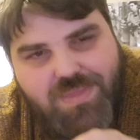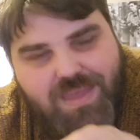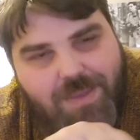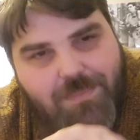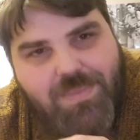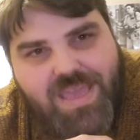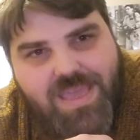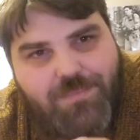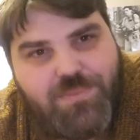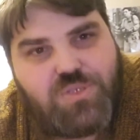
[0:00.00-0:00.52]

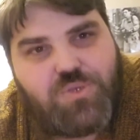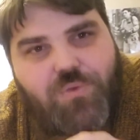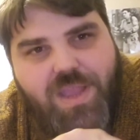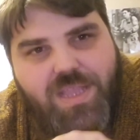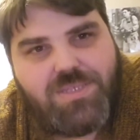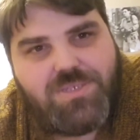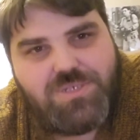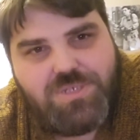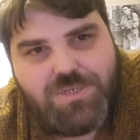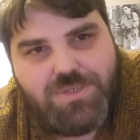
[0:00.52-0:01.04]
baby's
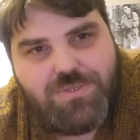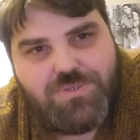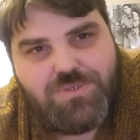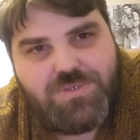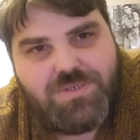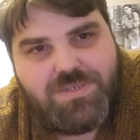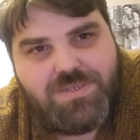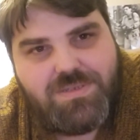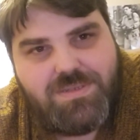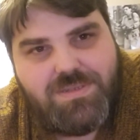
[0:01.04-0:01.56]

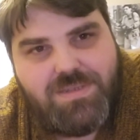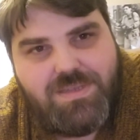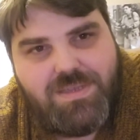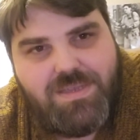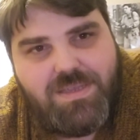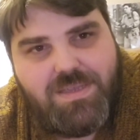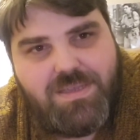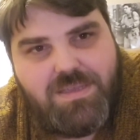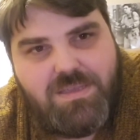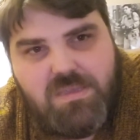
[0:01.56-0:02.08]
grandchildren
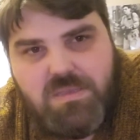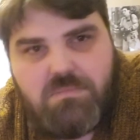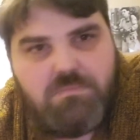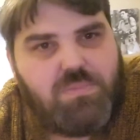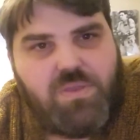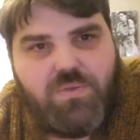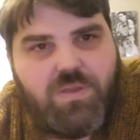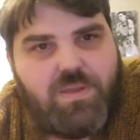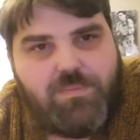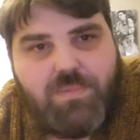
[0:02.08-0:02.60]
be
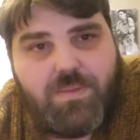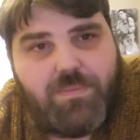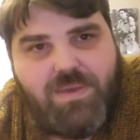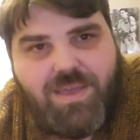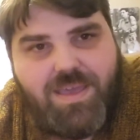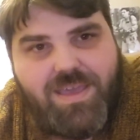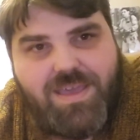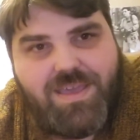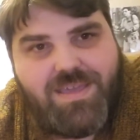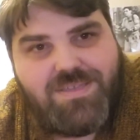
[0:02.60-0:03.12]
around about
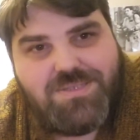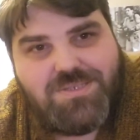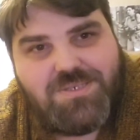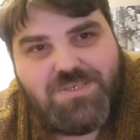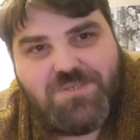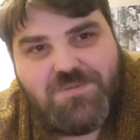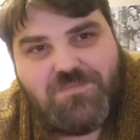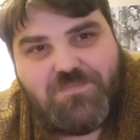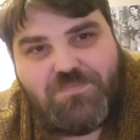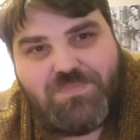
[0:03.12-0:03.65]
my age.
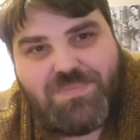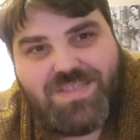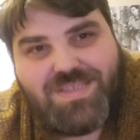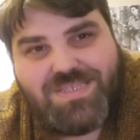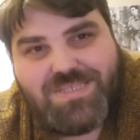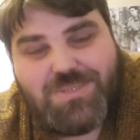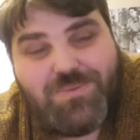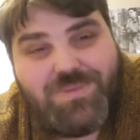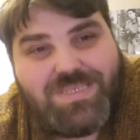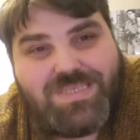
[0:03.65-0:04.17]

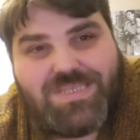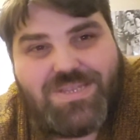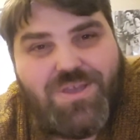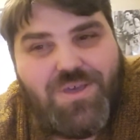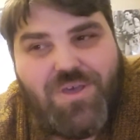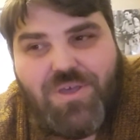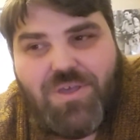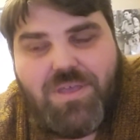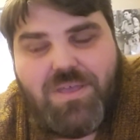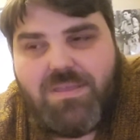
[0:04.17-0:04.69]
So it's
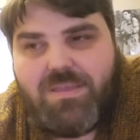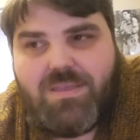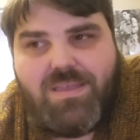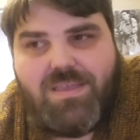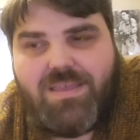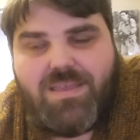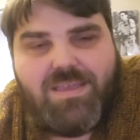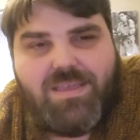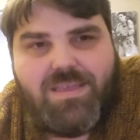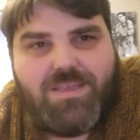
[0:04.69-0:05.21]
not
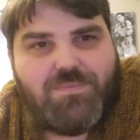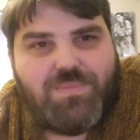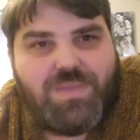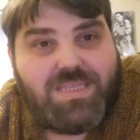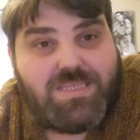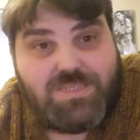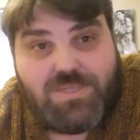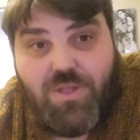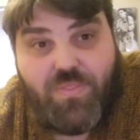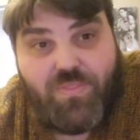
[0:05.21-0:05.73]

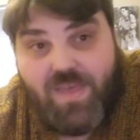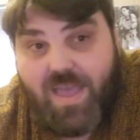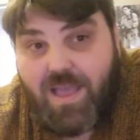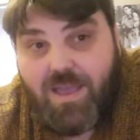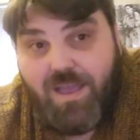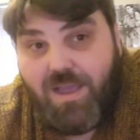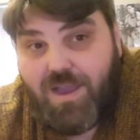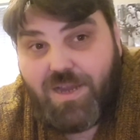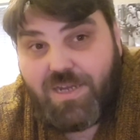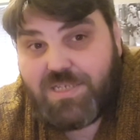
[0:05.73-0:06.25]
that
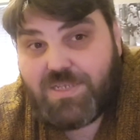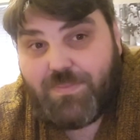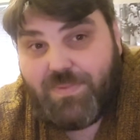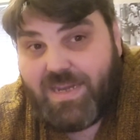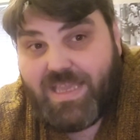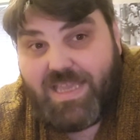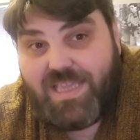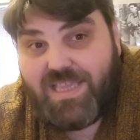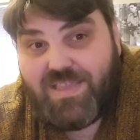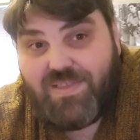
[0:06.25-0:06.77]
hard to
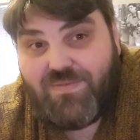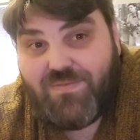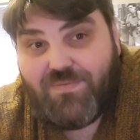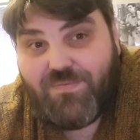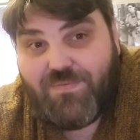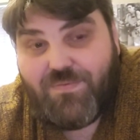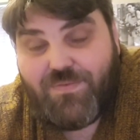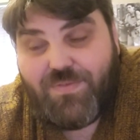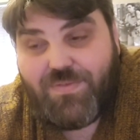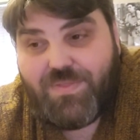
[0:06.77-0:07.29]

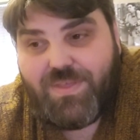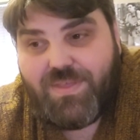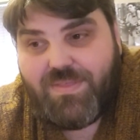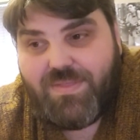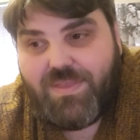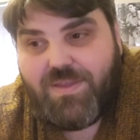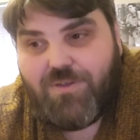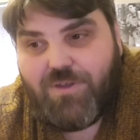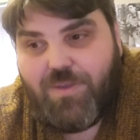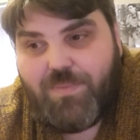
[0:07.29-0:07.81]
believe that
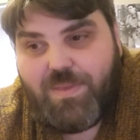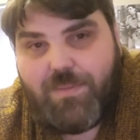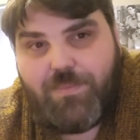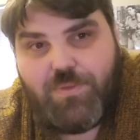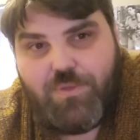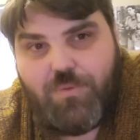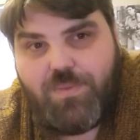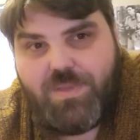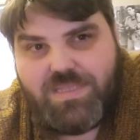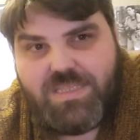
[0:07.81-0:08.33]
there are people that
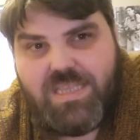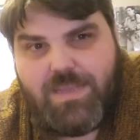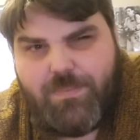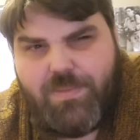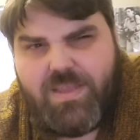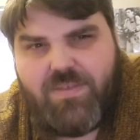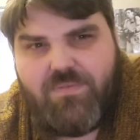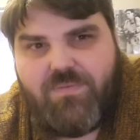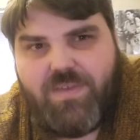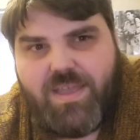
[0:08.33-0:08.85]
would be deeply
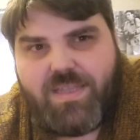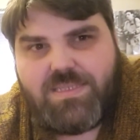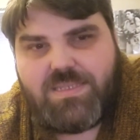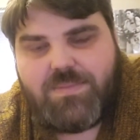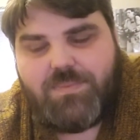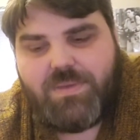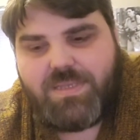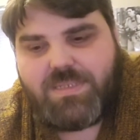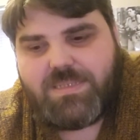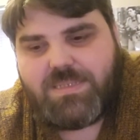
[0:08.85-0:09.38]
affected
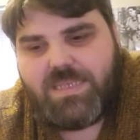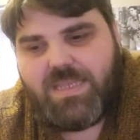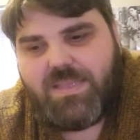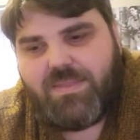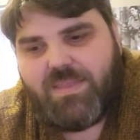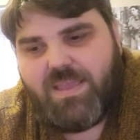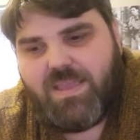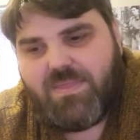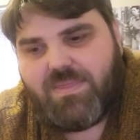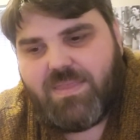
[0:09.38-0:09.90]
by seeing
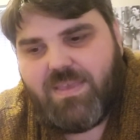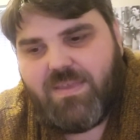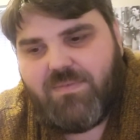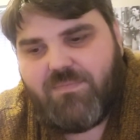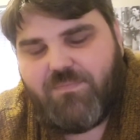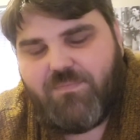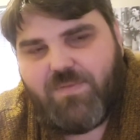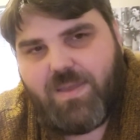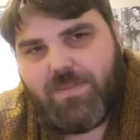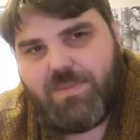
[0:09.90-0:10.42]
their
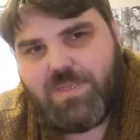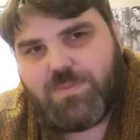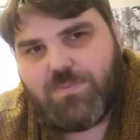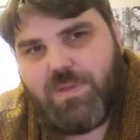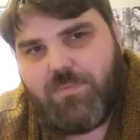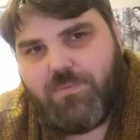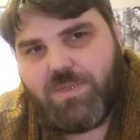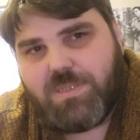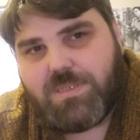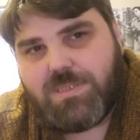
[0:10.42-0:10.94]
family's
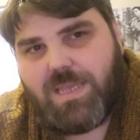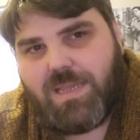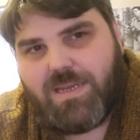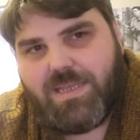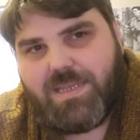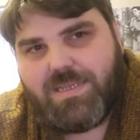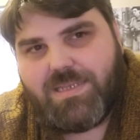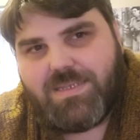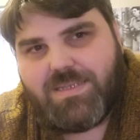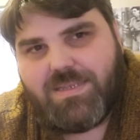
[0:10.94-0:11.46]
memories
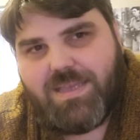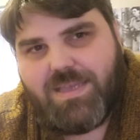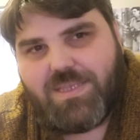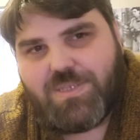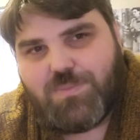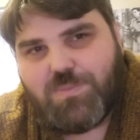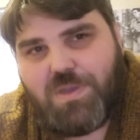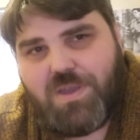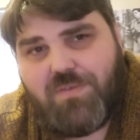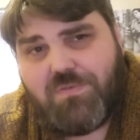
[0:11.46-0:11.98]
sullied as
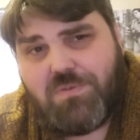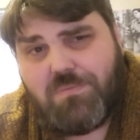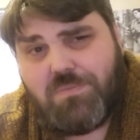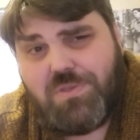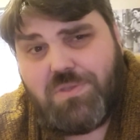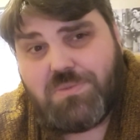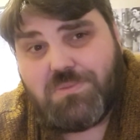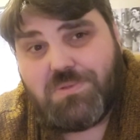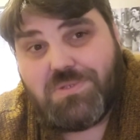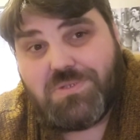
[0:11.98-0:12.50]
part of an
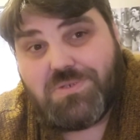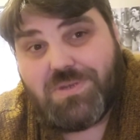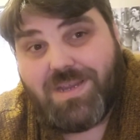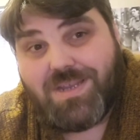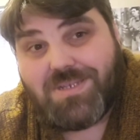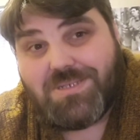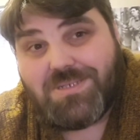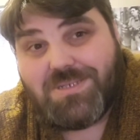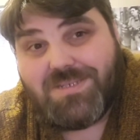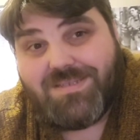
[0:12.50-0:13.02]
amusement
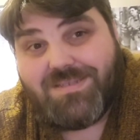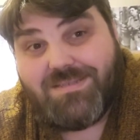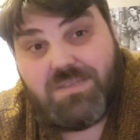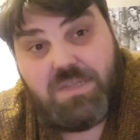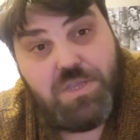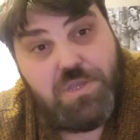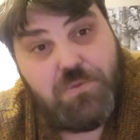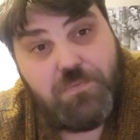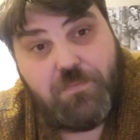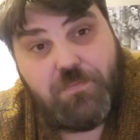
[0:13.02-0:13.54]
attraction,
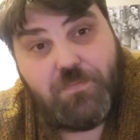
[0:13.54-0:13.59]
no?